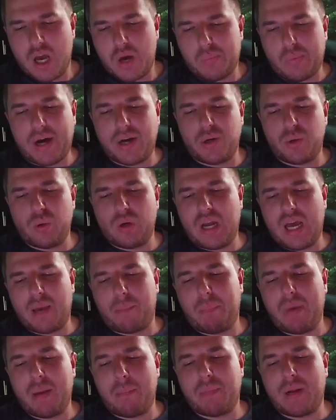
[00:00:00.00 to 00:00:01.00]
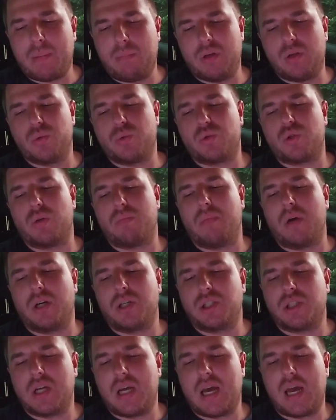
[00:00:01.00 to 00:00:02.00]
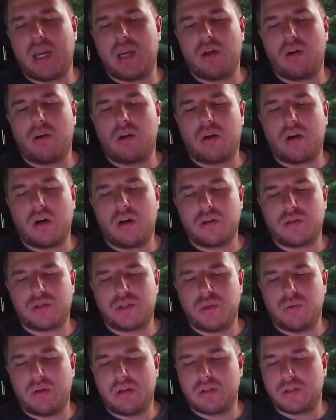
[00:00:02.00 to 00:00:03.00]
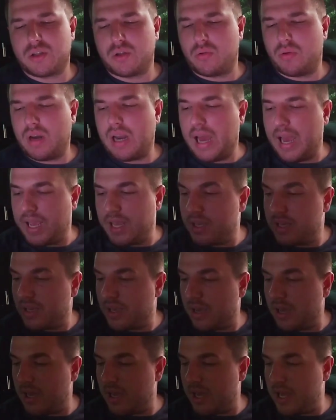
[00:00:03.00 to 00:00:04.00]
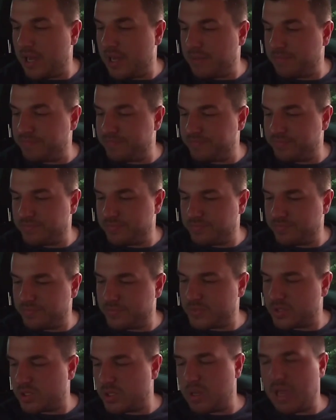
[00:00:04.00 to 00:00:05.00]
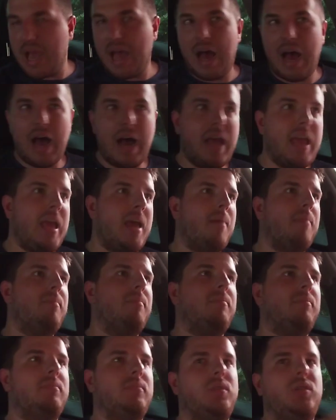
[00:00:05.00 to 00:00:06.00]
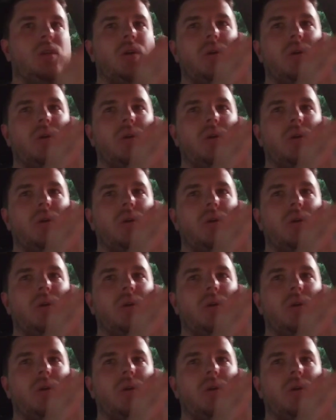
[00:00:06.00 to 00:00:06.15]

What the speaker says: Why do you like BMW so much? Any other cars you also like? So yeah, I am,